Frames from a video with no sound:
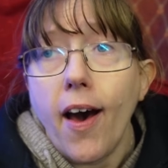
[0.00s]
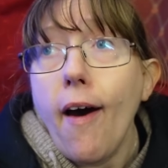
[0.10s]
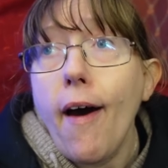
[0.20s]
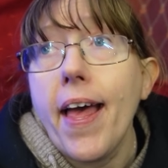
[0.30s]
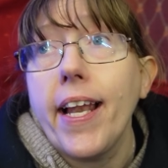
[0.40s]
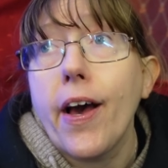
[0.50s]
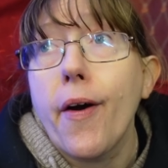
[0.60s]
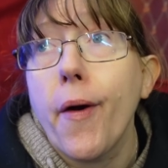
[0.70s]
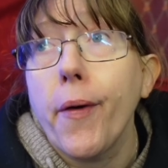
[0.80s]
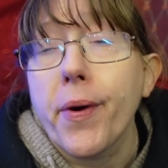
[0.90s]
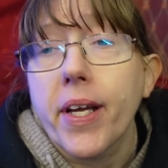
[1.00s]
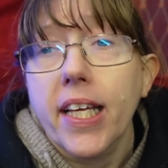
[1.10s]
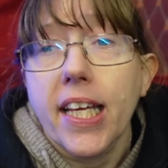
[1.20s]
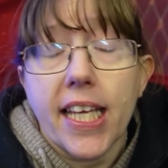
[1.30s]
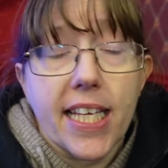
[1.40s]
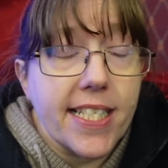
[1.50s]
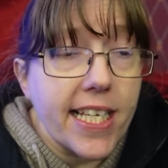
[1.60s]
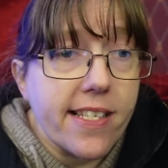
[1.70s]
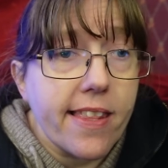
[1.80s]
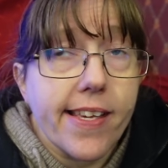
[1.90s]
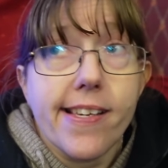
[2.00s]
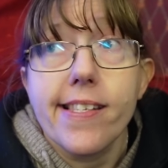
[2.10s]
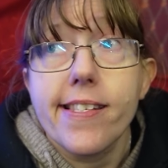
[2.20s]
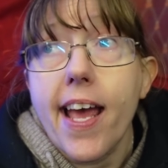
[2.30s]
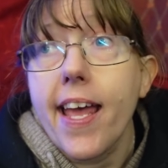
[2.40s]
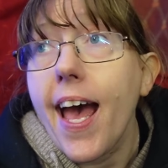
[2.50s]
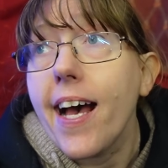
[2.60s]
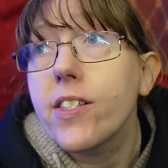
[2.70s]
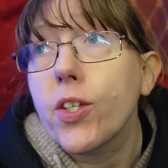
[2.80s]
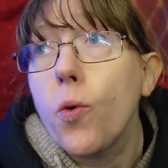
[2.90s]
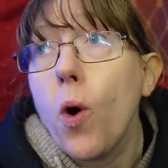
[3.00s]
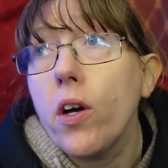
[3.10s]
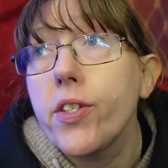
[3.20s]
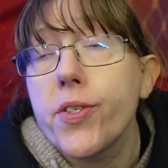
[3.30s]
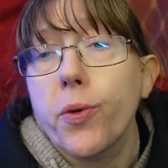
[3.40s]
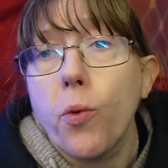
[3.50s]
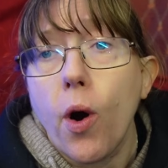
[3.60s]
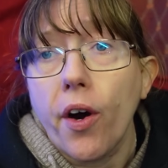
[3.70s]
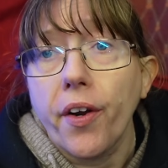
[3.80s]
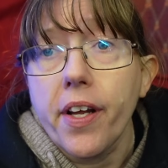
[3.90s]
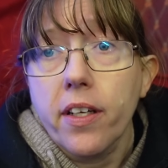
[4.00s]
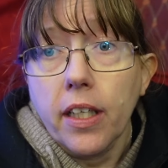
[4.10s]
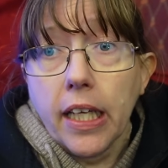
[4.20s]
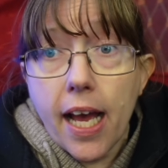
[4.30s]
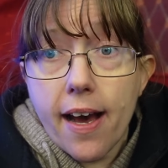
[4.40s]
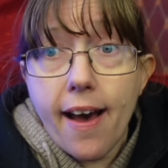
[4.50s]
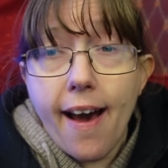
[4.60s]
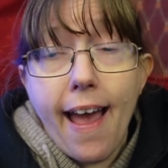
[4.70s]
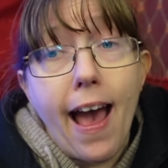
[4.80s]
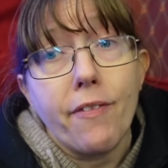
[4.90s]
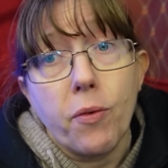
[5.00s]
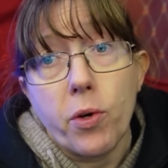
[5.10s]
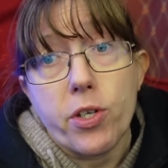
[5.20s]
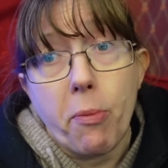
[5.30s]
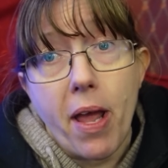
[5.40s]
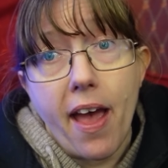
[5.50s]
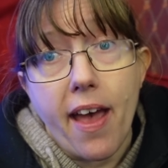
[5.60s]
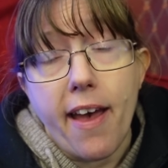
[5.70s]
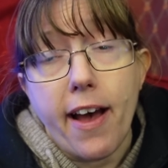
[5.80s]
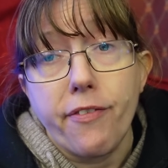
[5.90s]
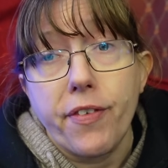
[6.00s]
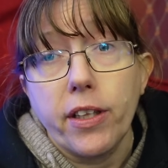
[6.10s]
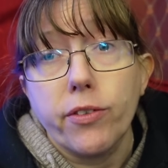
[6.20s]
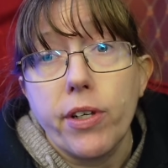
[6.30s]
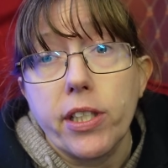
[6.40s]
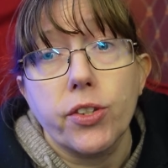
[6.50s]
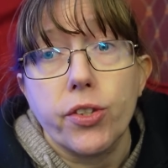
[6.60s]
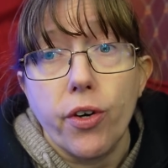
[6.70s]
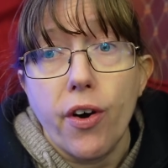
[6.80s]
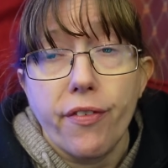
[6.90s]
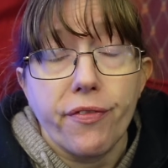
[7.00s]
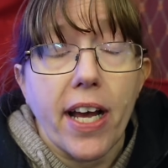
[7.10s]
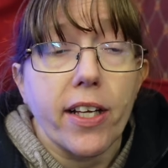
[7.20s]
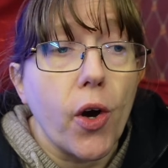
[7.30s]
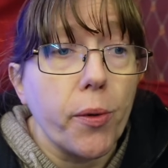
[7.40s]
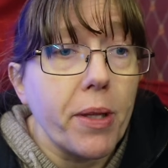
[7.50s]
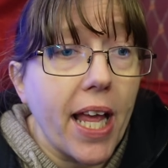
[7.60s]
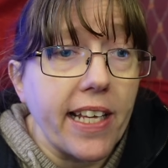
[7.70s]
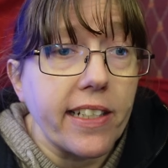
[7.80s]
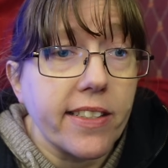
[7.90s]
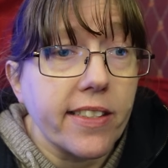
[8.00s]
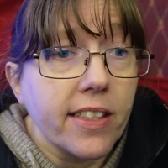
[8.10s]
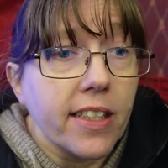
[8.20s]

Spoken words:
Ah, hello. It is Thursday at 1:45. I haven't washed my hair. I feel a real scruff. I got up late.